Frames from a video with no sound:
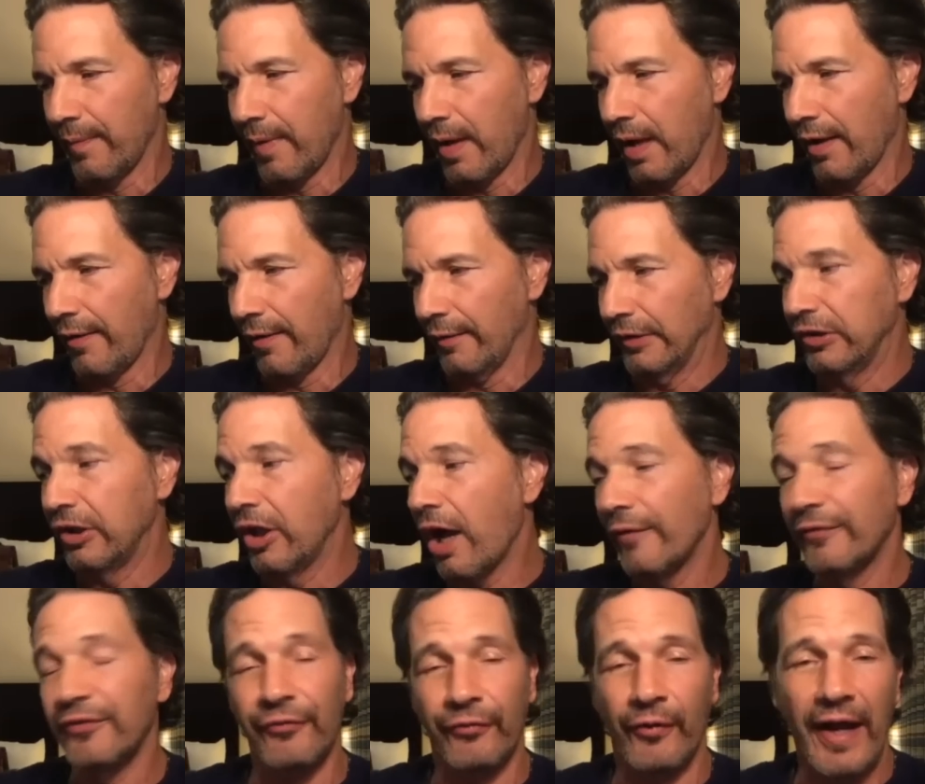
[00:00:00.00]

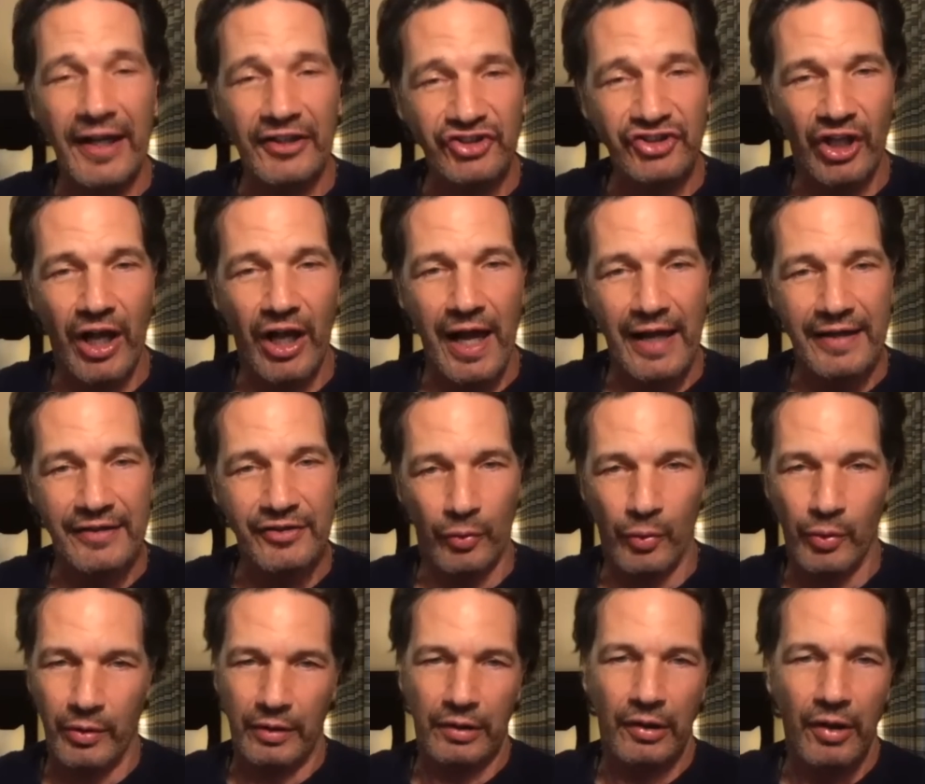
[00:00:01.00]
loved franchise
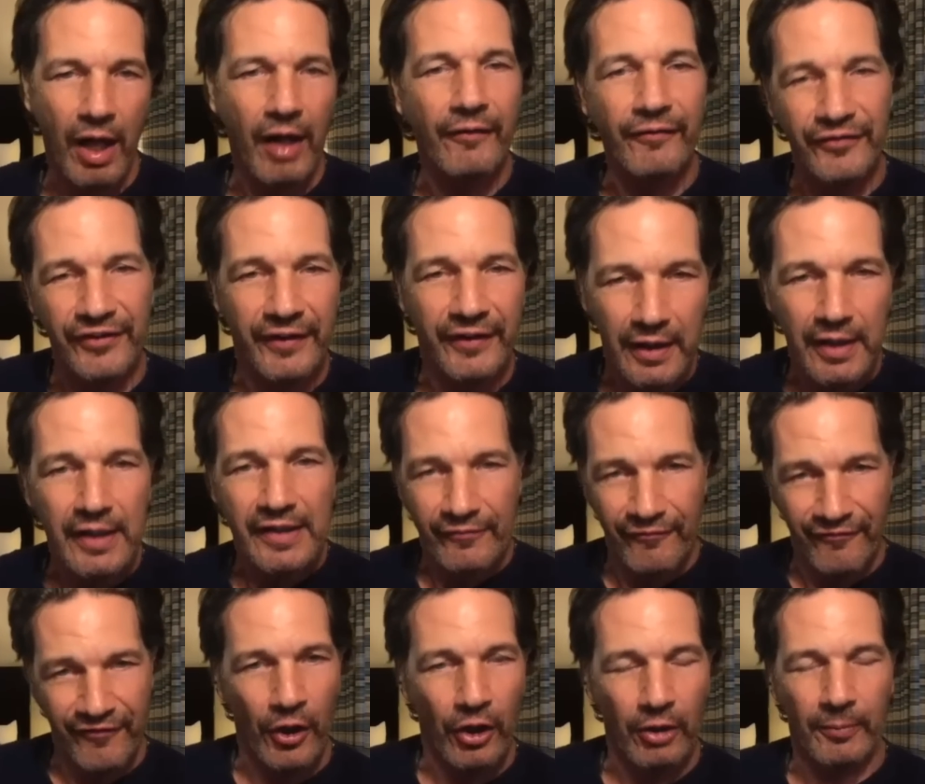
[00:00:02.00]
or a loved
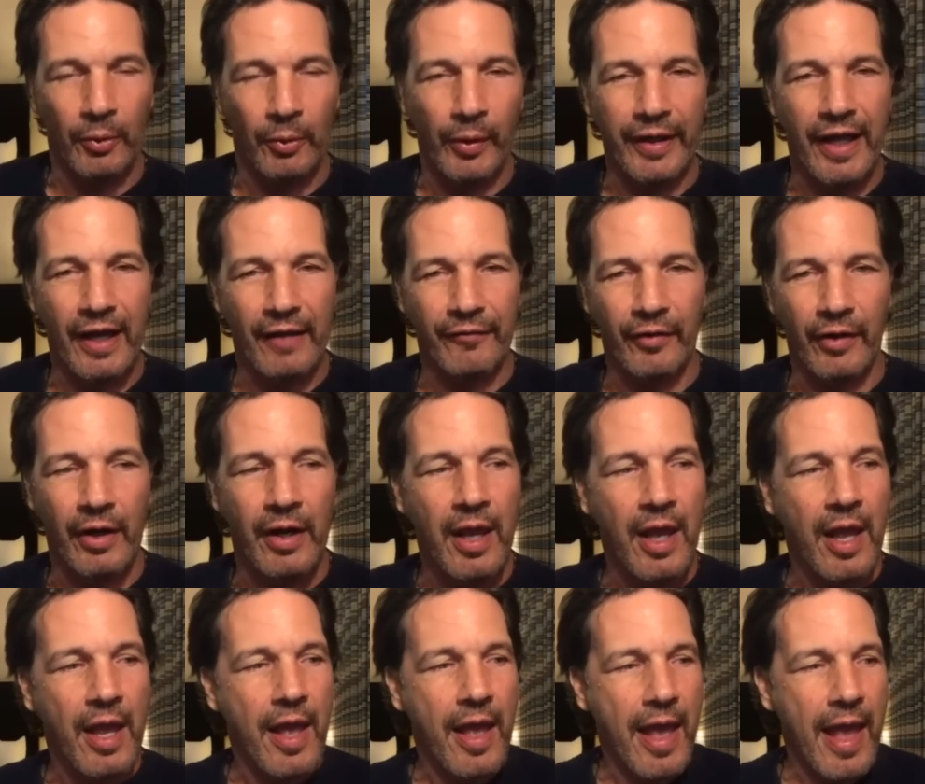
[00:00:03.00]
film or whatever,
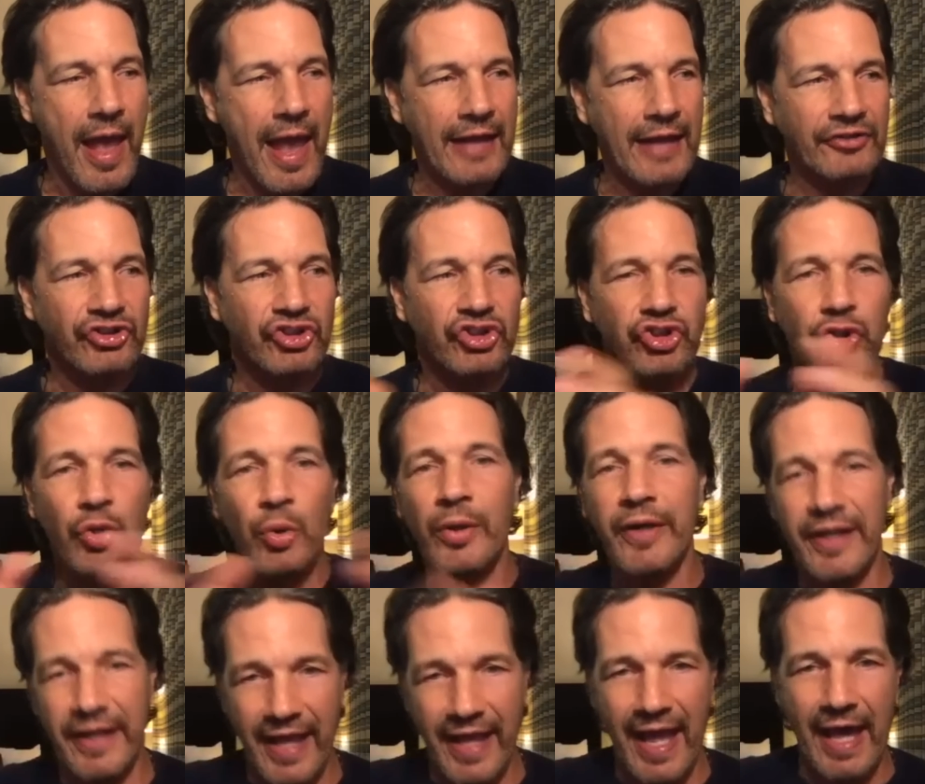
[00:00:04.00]
and do it
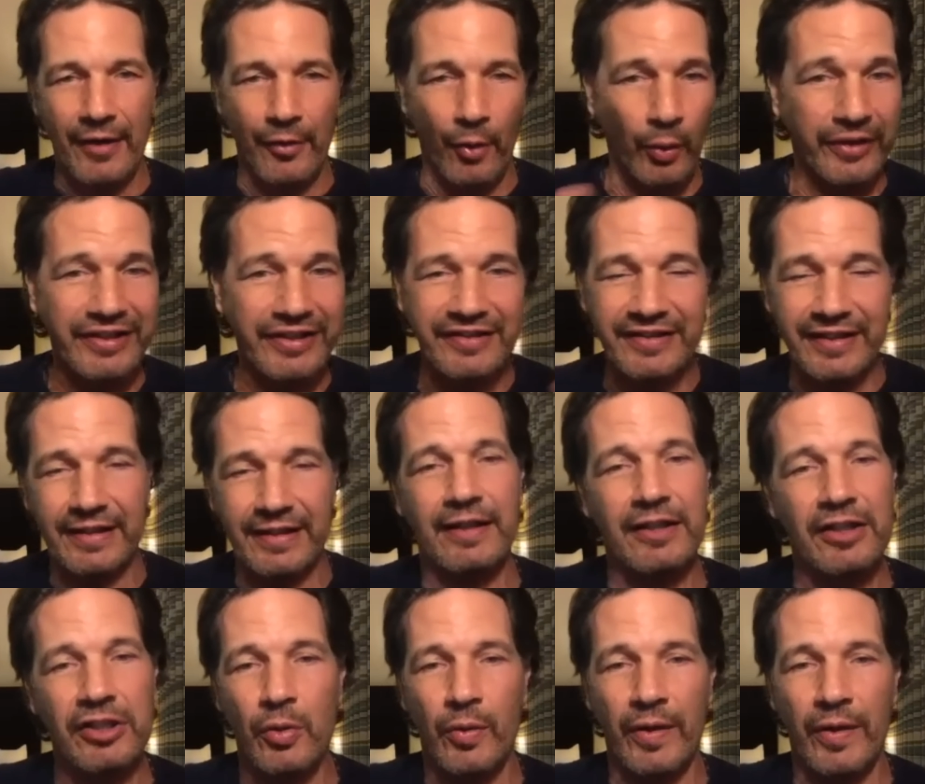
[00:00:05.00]
again or
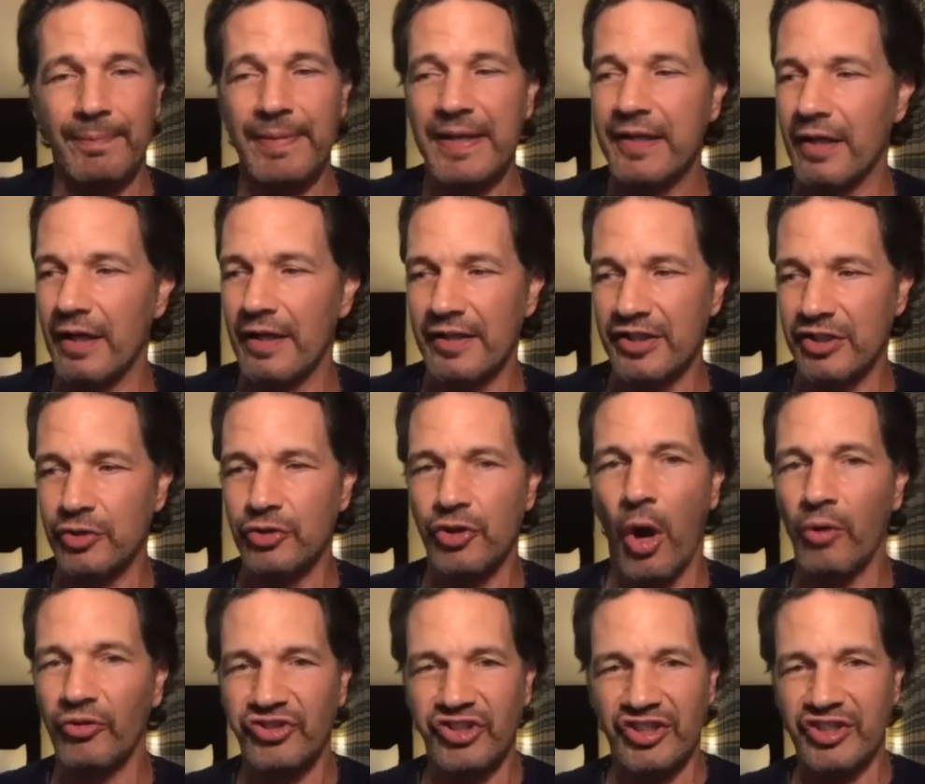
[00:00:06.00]
continue it, because you
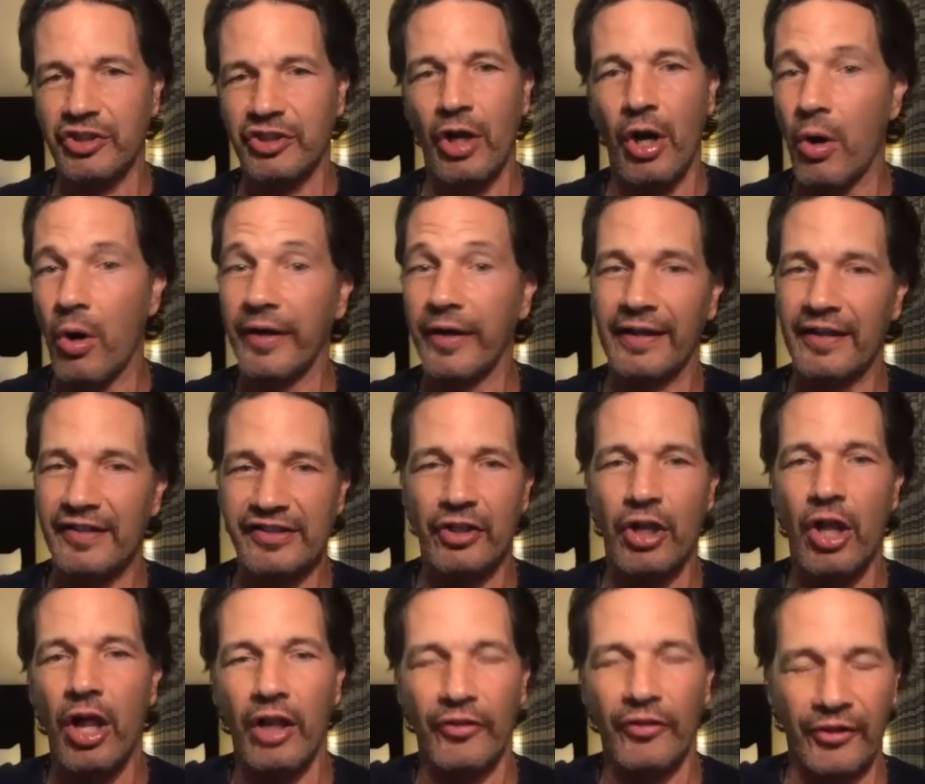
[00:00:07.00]
don't just go, okay, let's
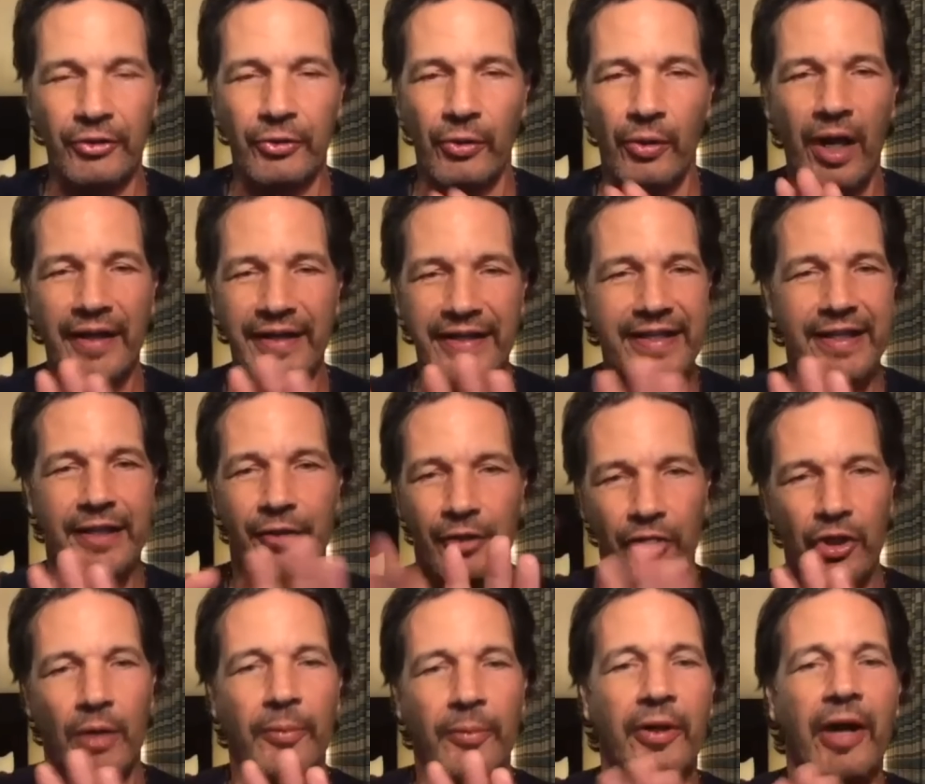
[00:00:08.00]
call it the Karate Kid or
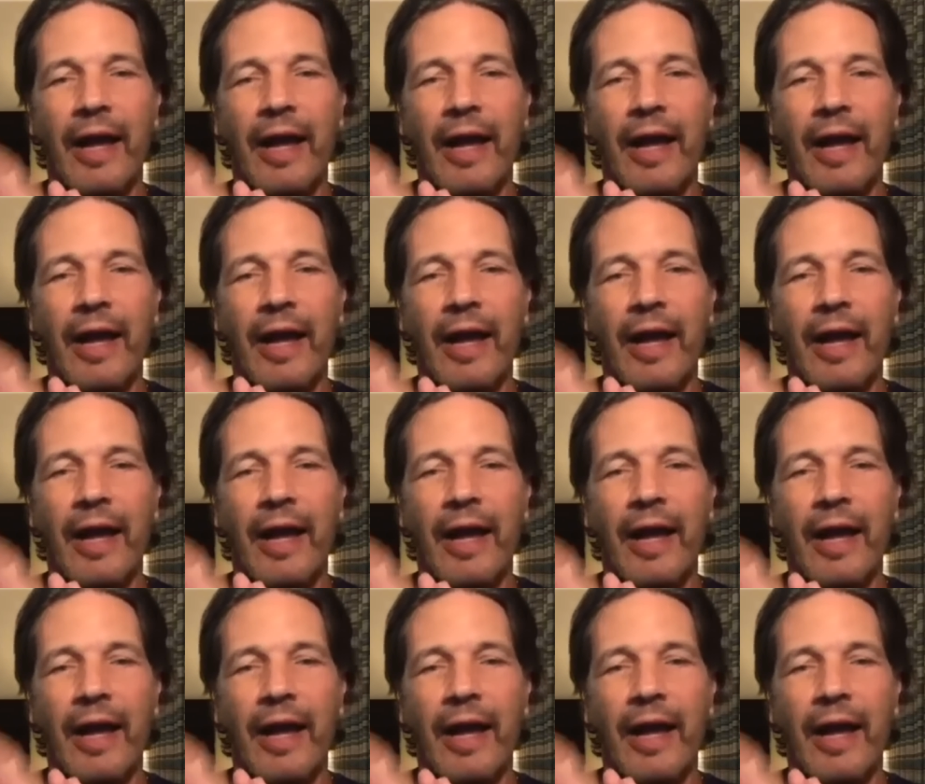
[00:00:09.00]
Cobra Kai